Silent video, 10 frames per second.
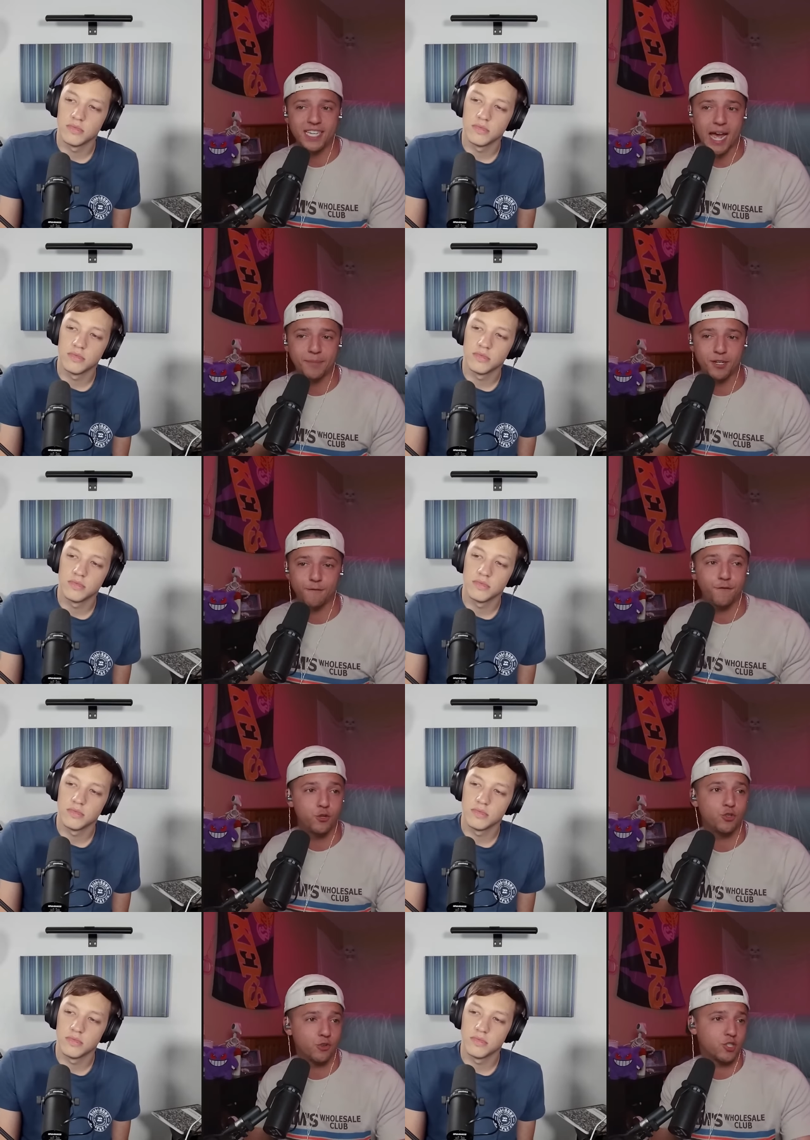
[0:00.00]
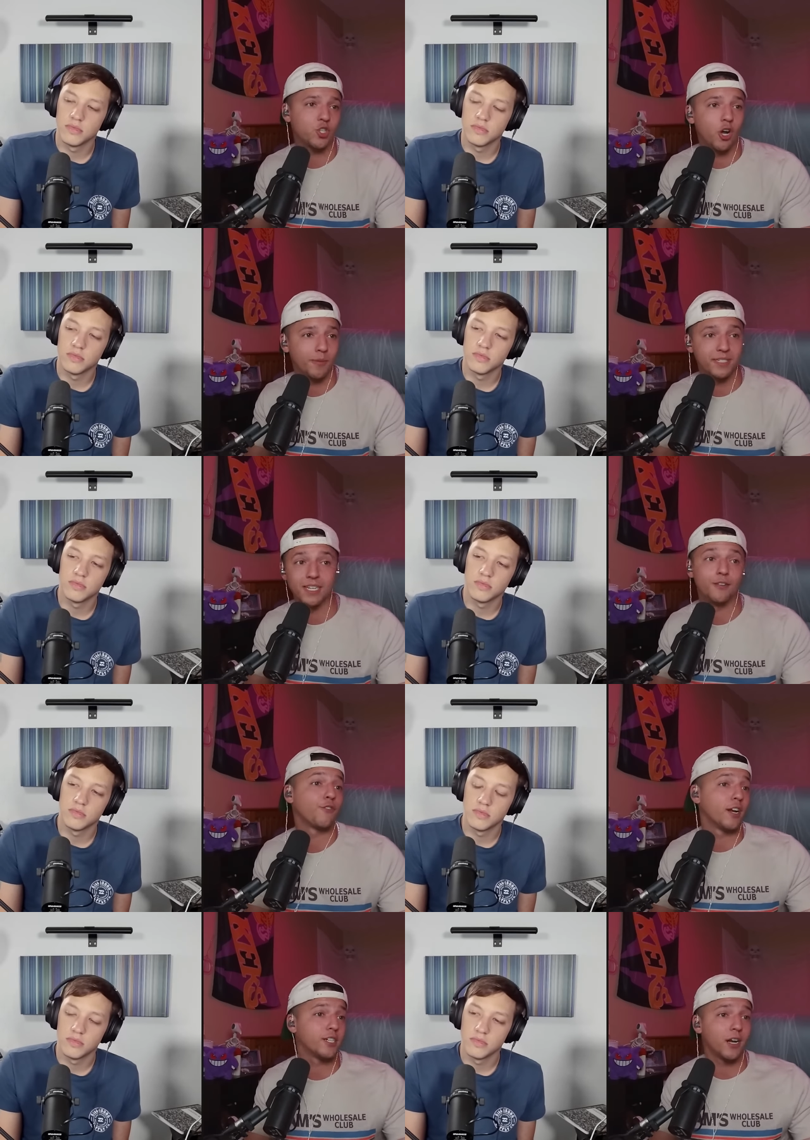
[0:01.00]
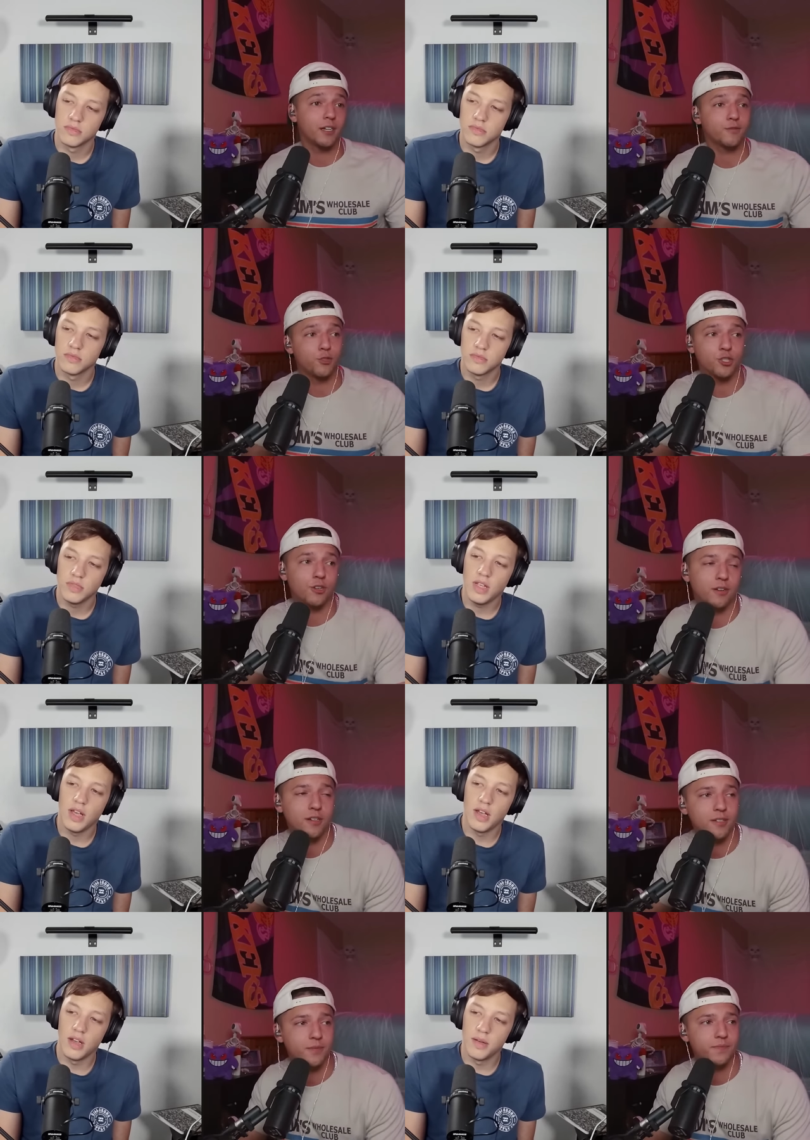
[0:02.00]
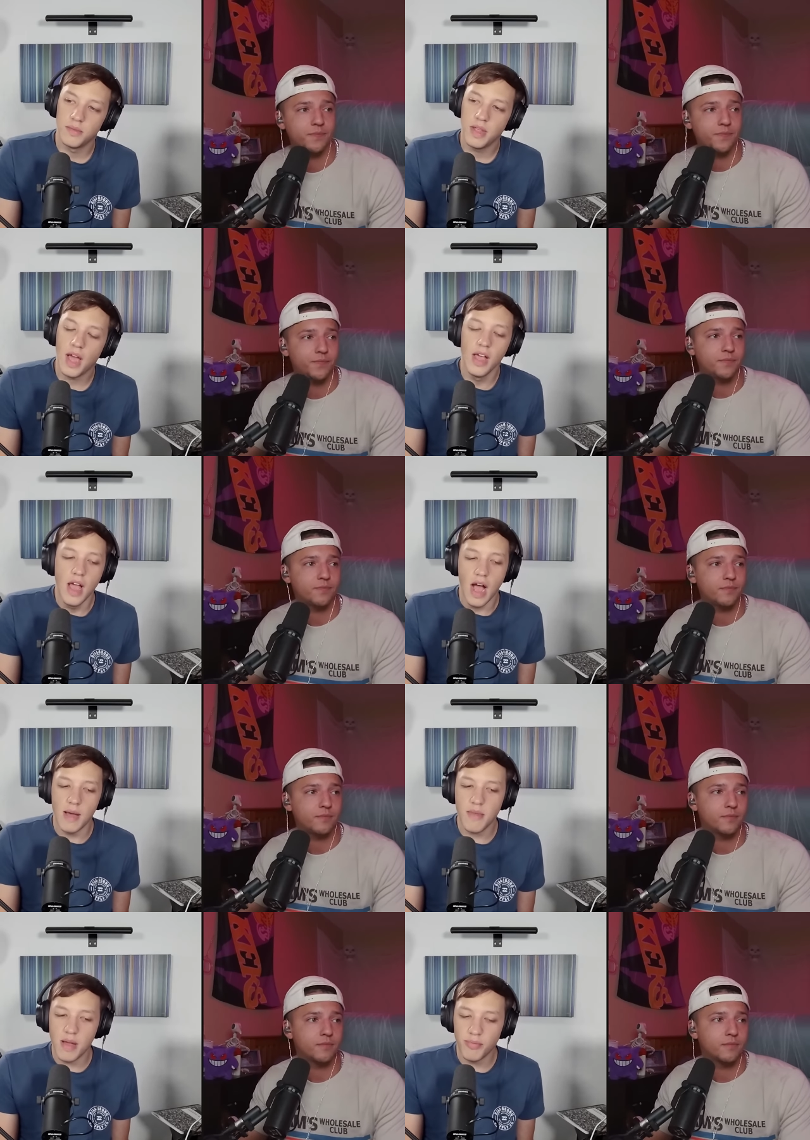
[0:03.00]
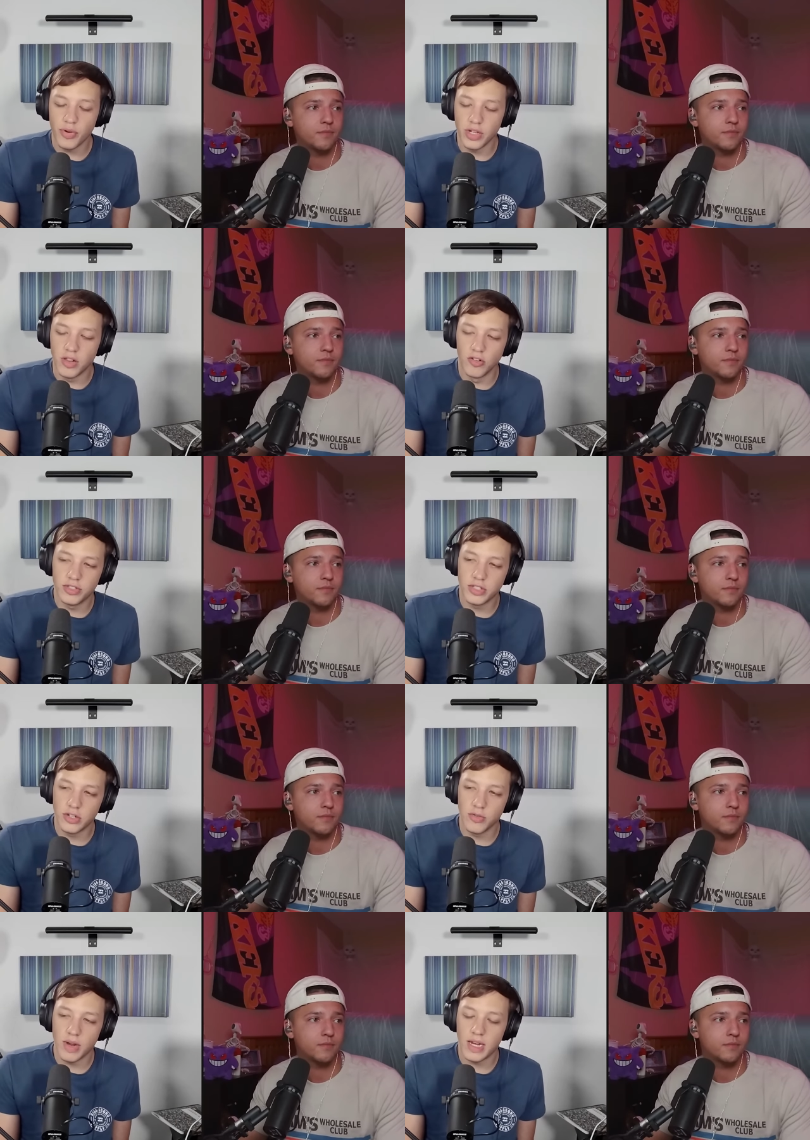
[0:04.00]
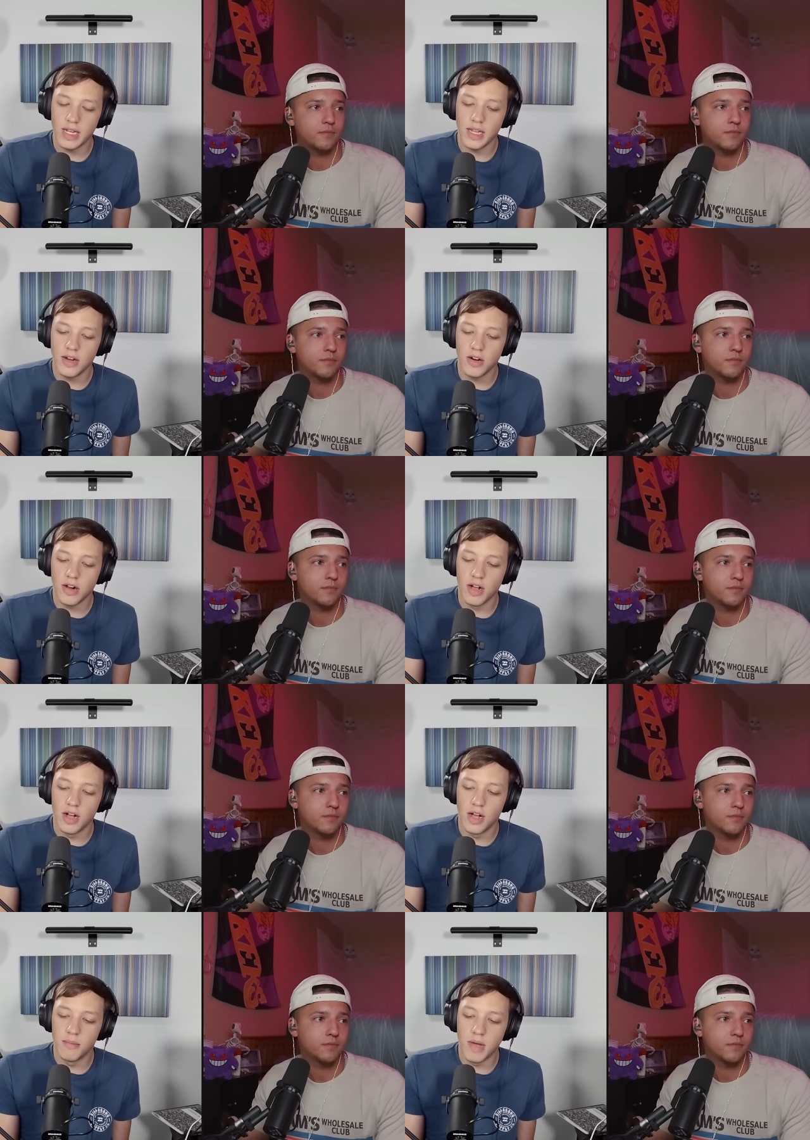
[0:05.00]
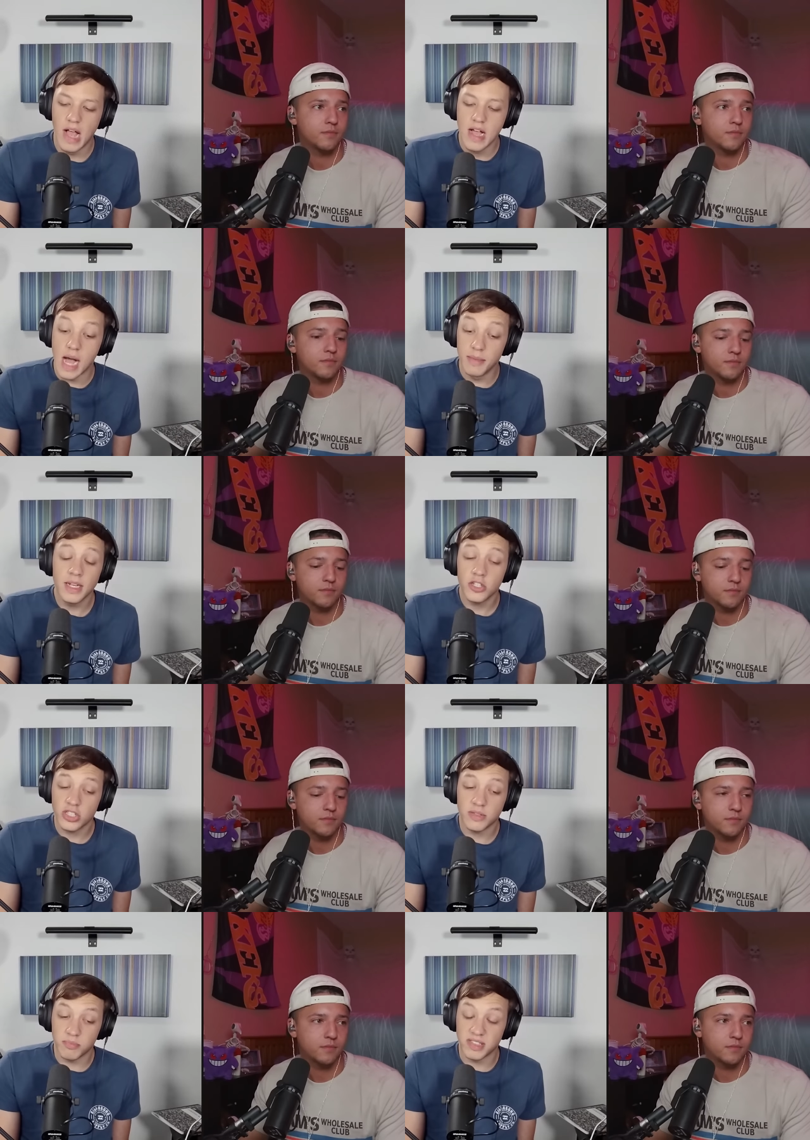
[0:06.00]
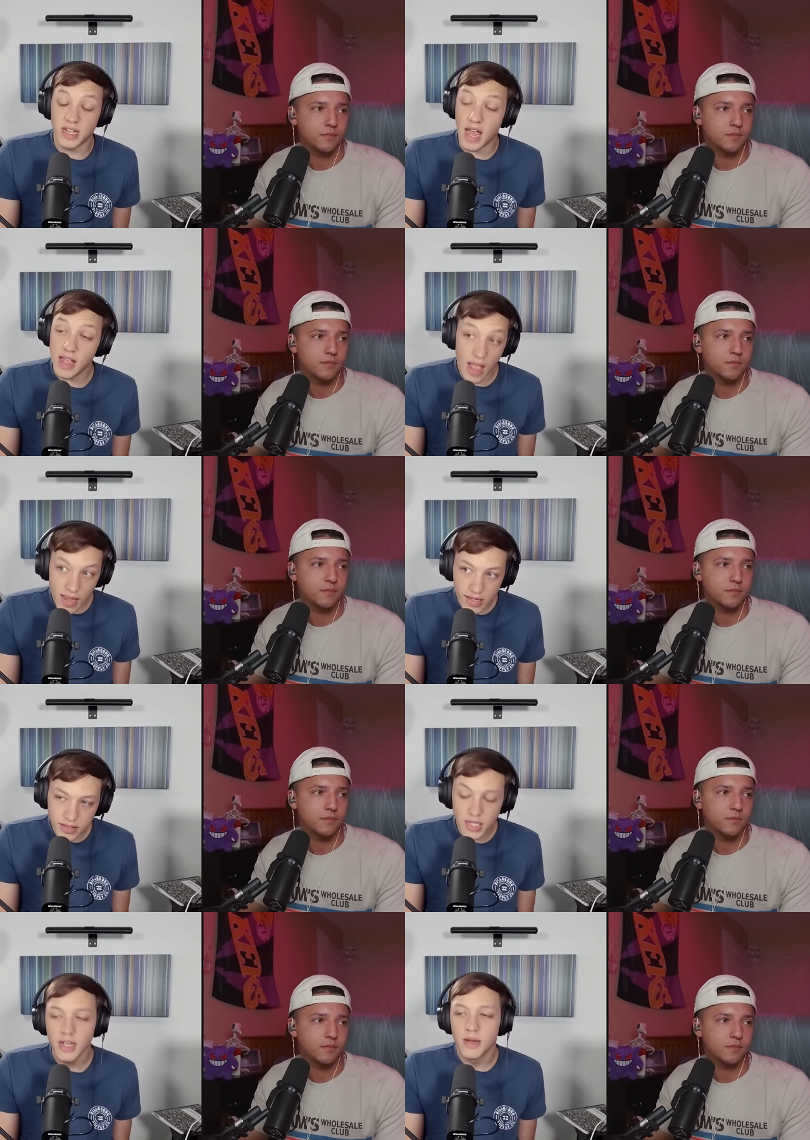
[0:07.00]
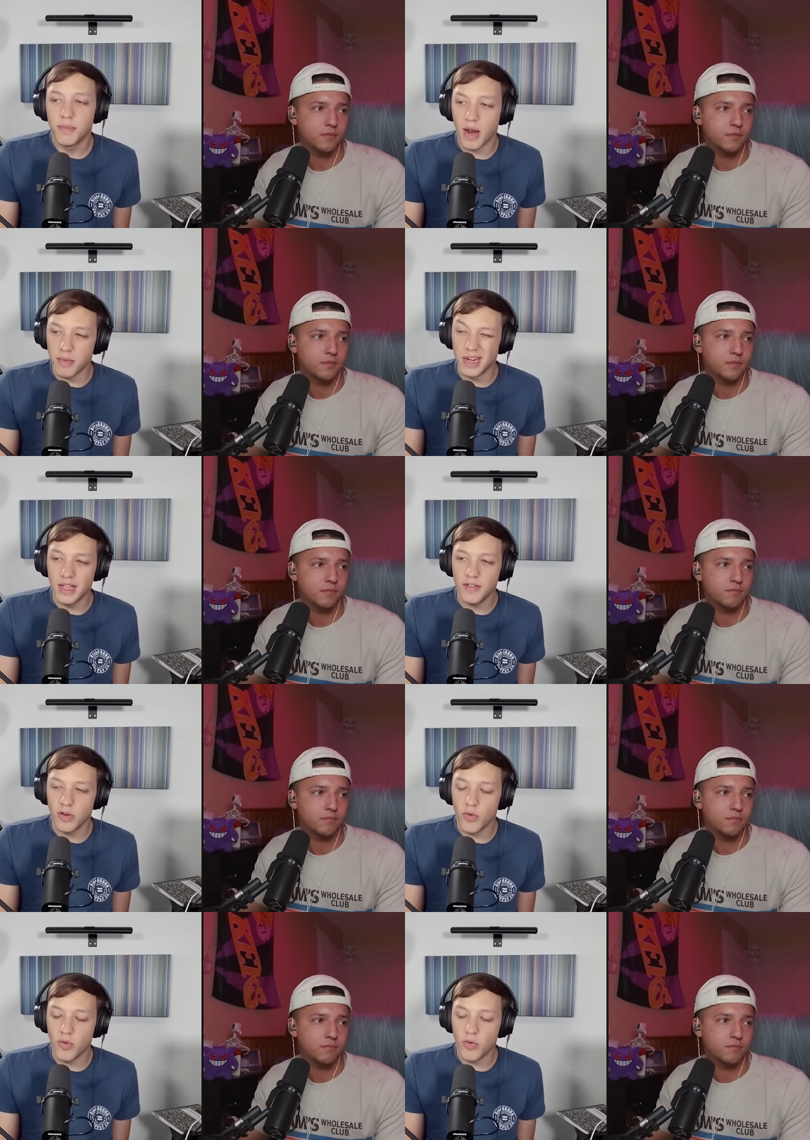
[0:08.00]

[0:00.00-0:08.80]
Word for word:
Speaker 1: adapted future installments in the franchise for sure. Yeah.
Speaker 2: Yeah. I'm I'm pretty close to your rating here. Um I'm going to just say 8, but I'm going to give a